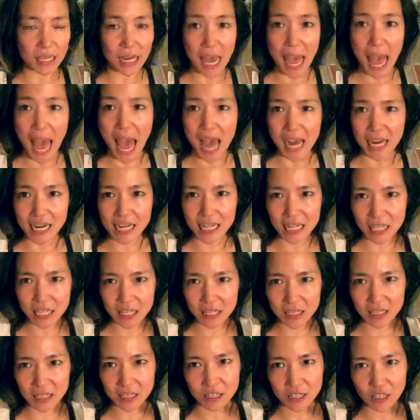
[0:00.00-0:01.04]
an
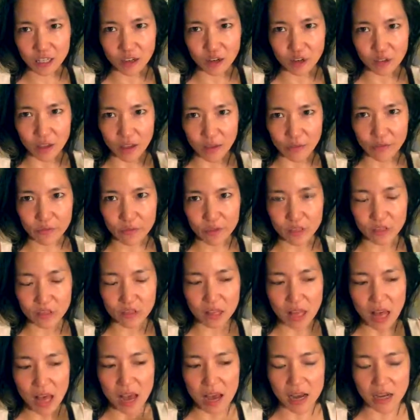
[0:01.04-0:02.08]
act, like a
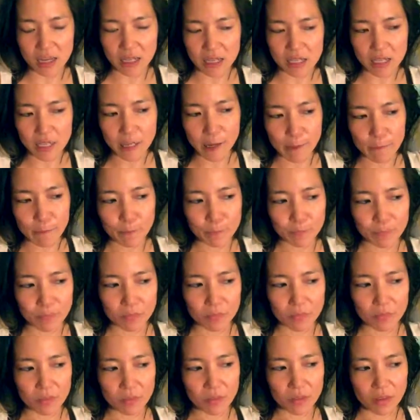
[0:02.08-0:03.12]
physical act,
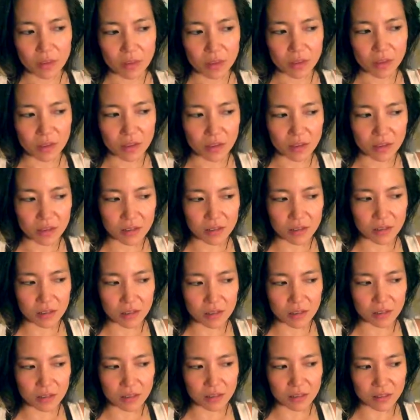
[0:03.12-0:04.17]

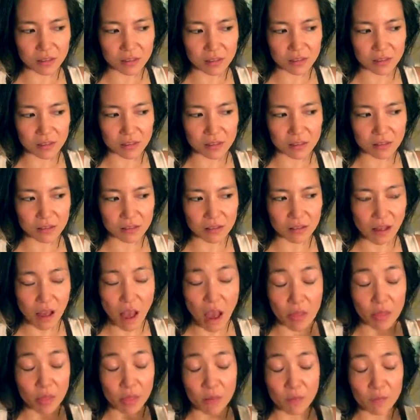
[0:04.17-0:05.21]
is
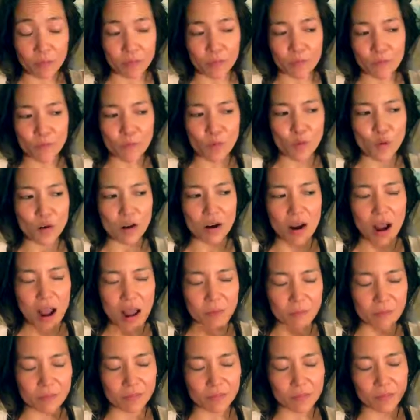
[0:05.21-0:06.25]
the more
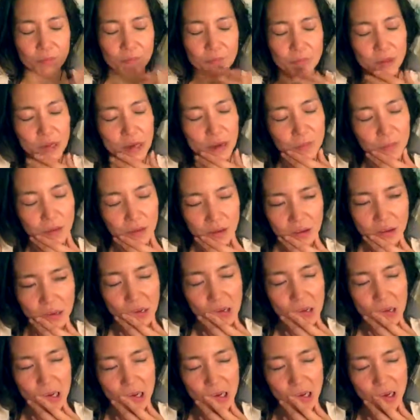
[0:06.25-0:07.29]
I'm becoming
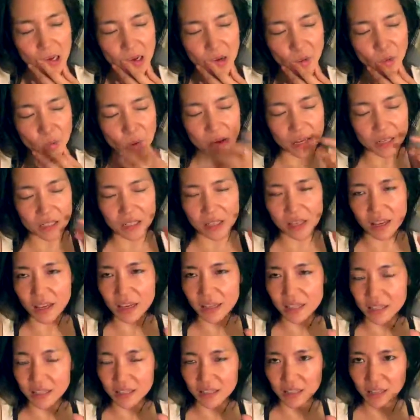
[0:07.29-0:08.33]
awake to the
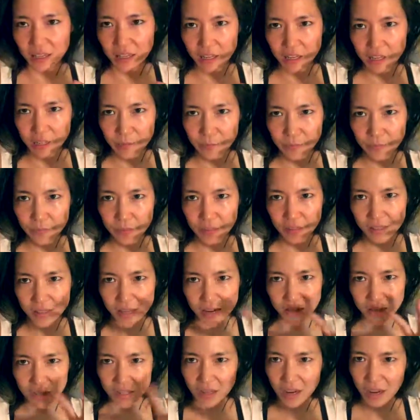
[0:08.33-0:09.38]
idea that it's
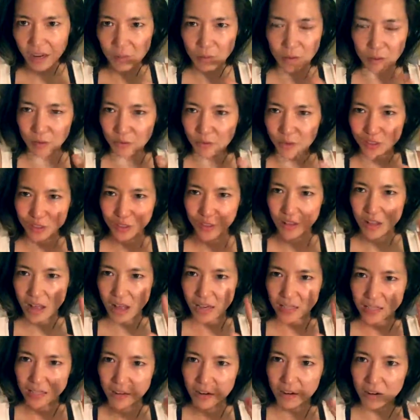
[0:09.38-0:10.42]
actually not about the physical
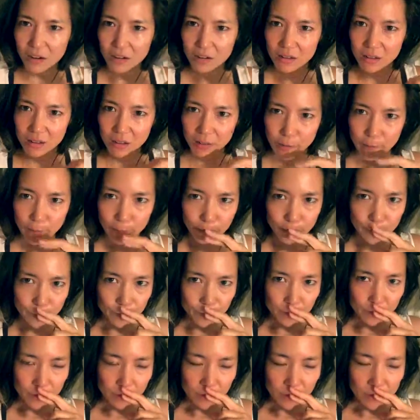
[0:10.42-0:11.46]
act at all.
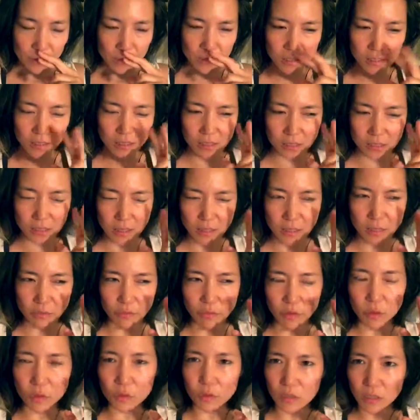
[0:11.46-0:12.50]
This sense of
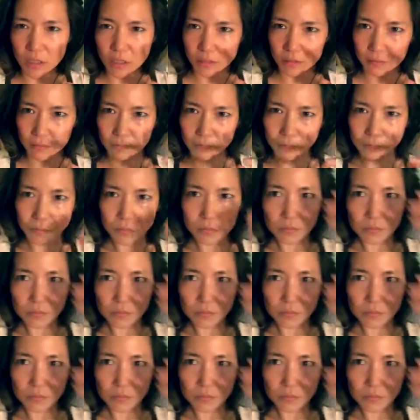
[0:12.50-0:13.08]
union,